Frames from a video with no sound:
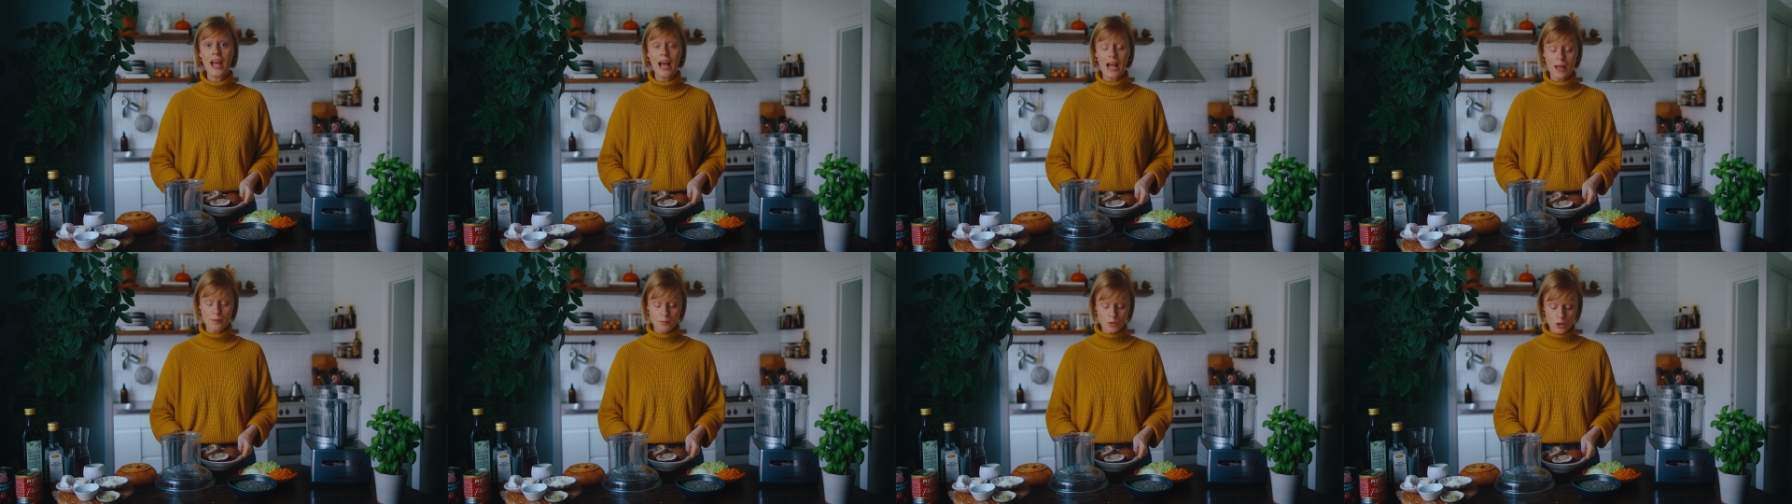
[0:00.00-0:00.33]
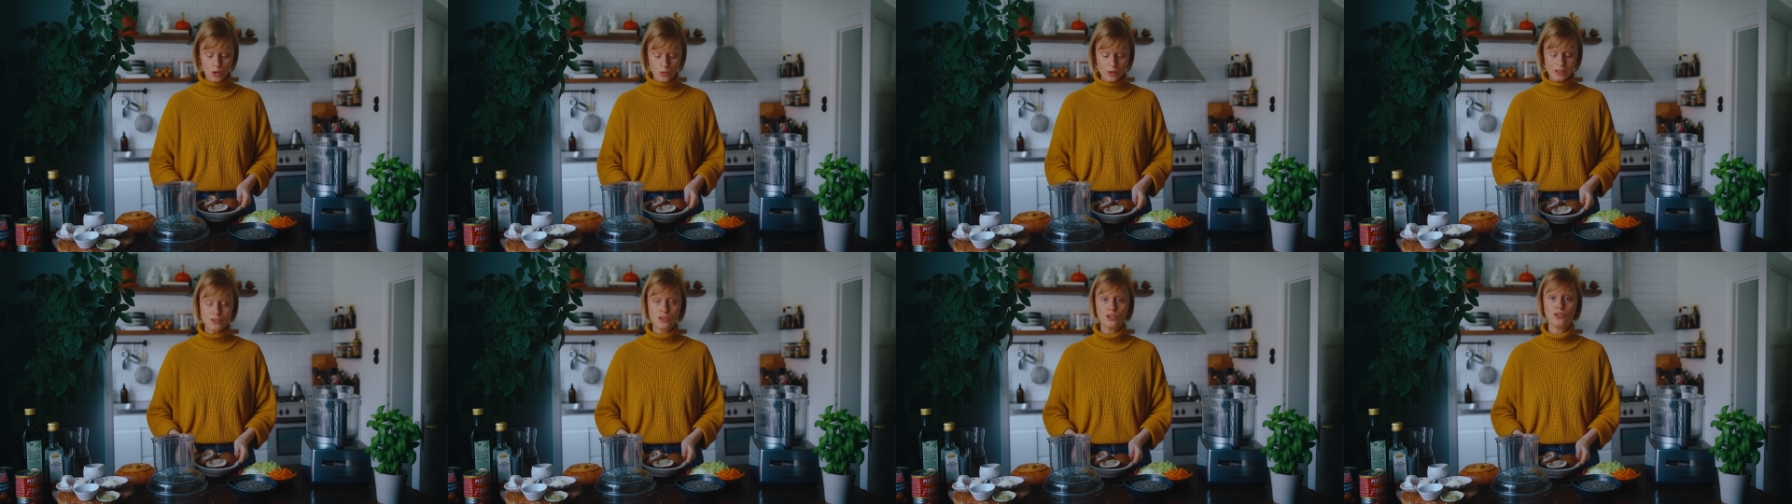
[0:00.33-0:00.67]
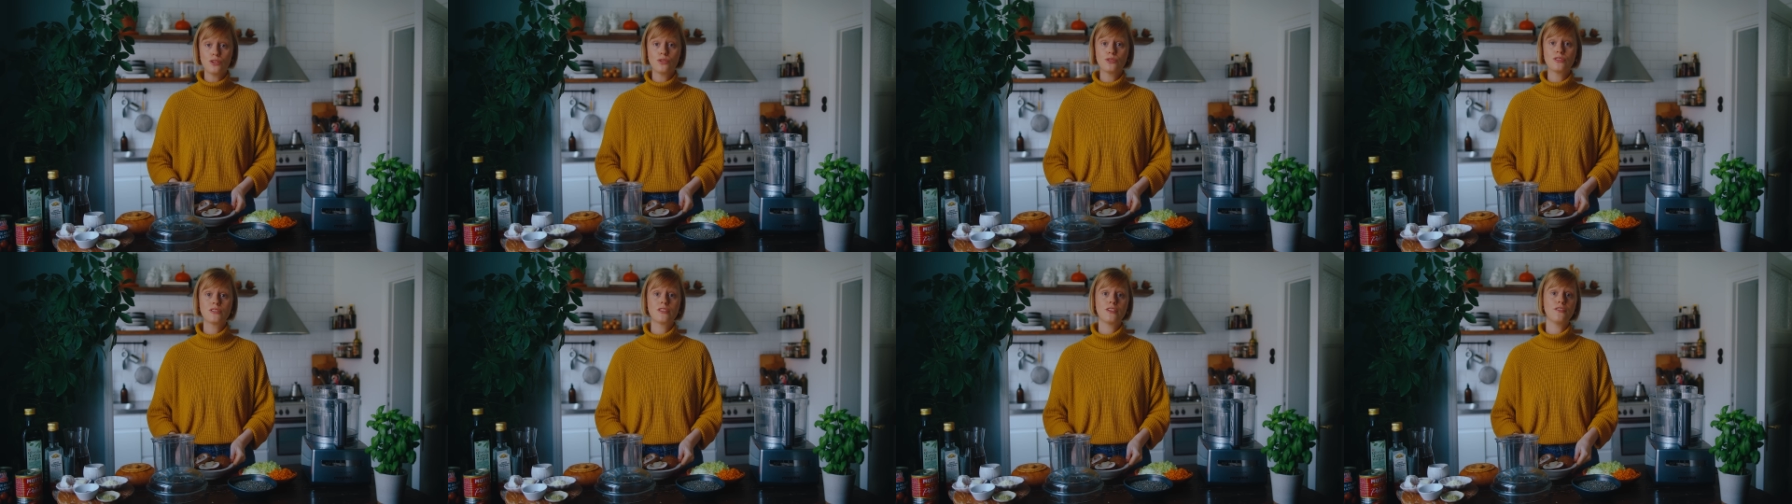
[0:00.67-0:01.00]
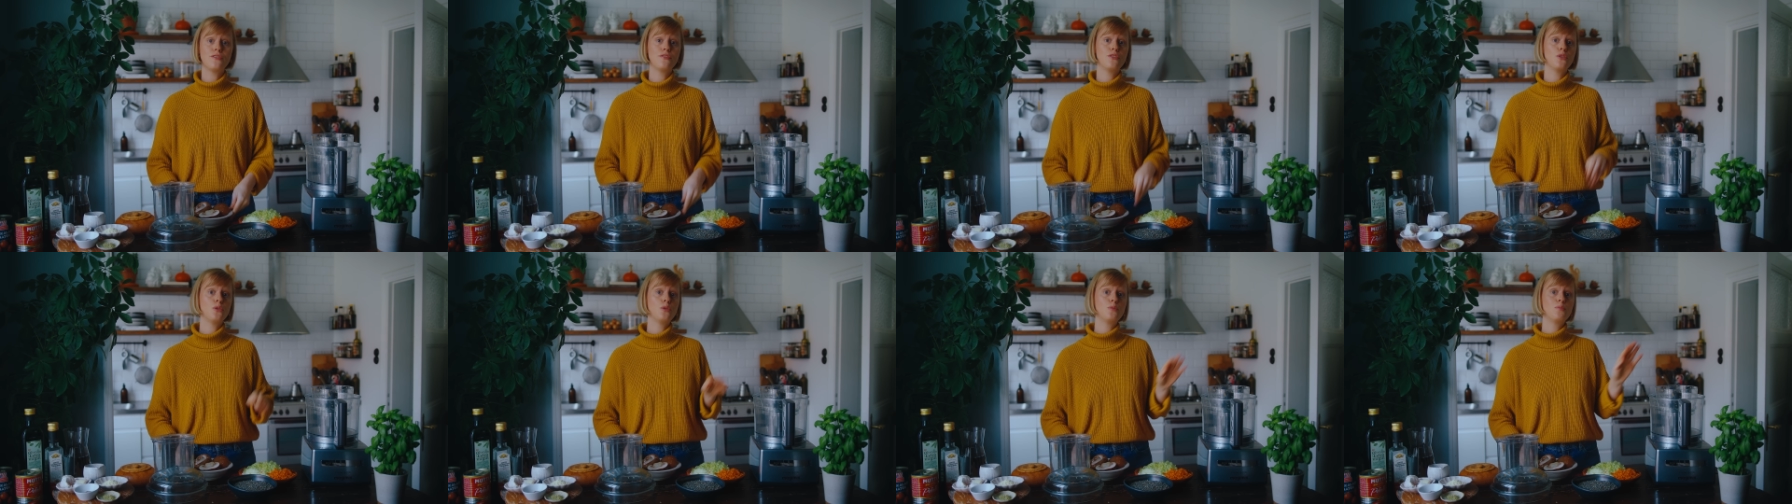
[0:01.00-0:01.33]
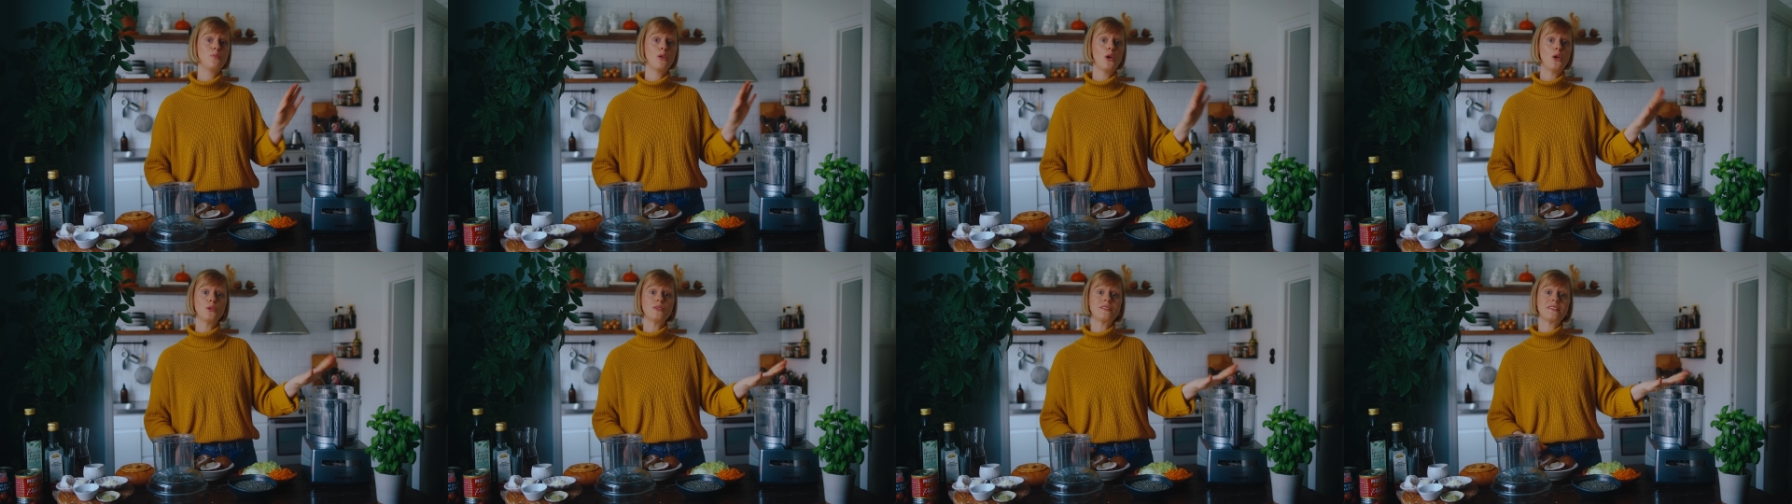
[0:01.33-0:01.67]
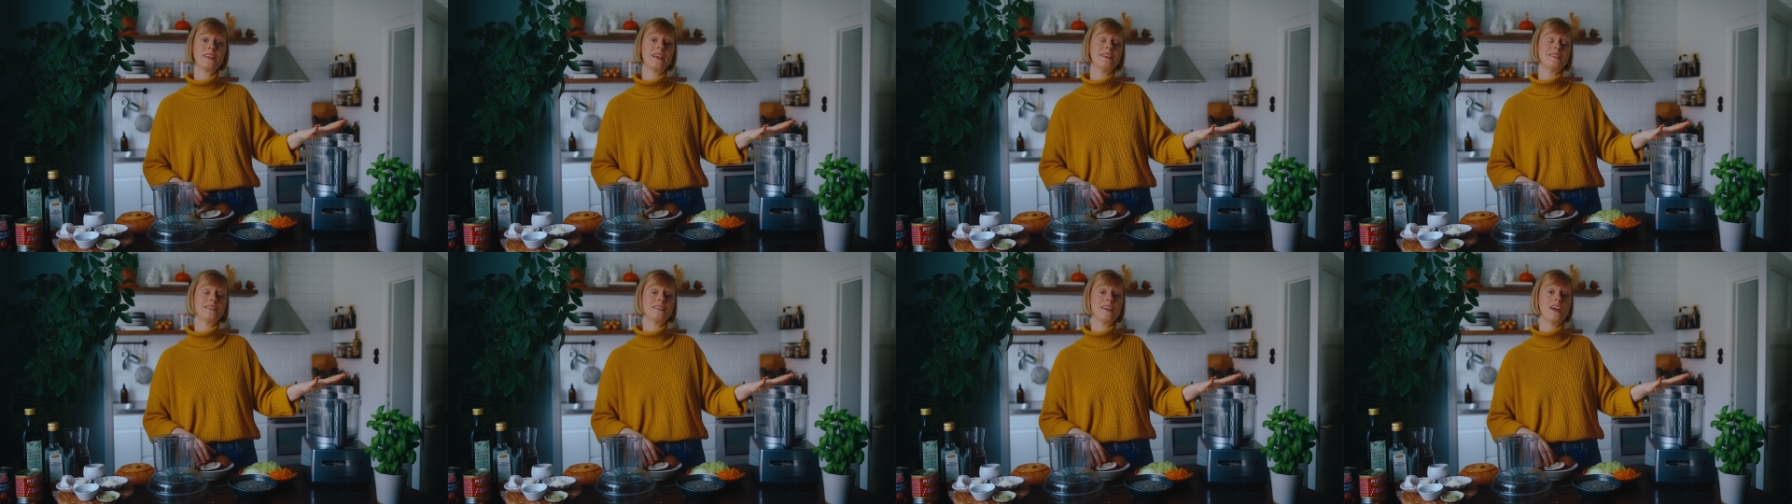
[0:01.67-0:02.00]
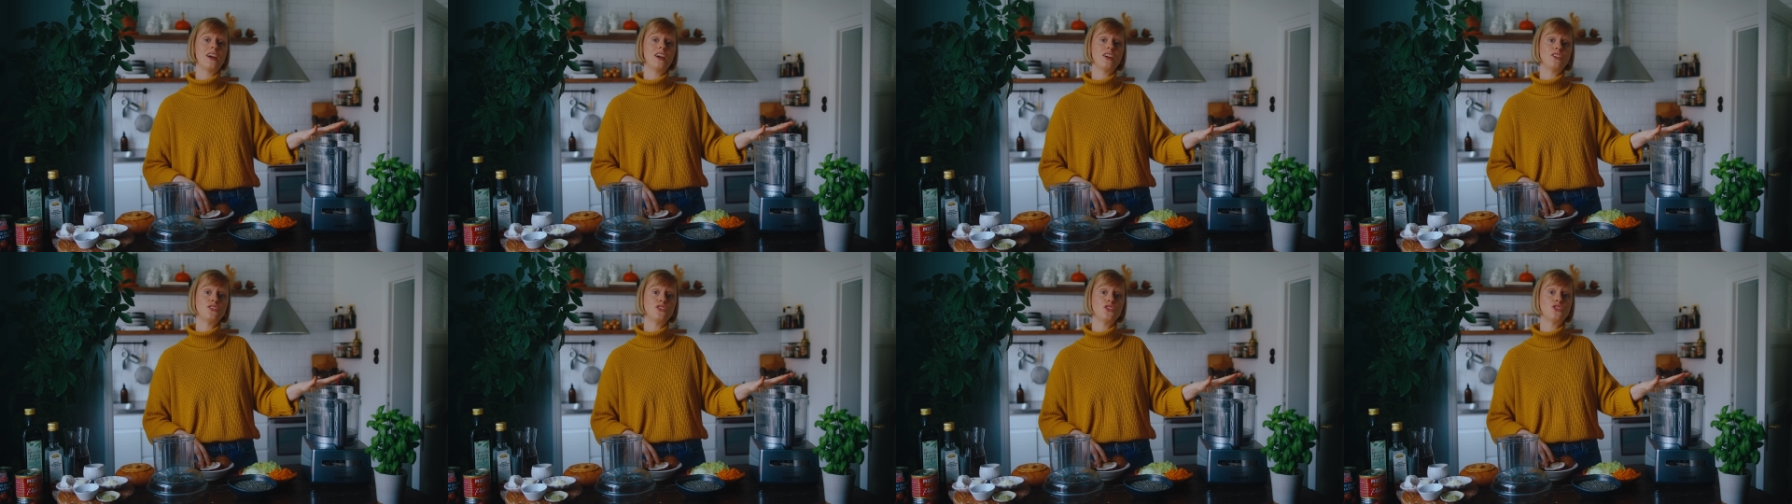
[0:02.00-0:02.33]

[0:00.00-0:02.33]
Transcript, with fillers: I'm going to use the food processor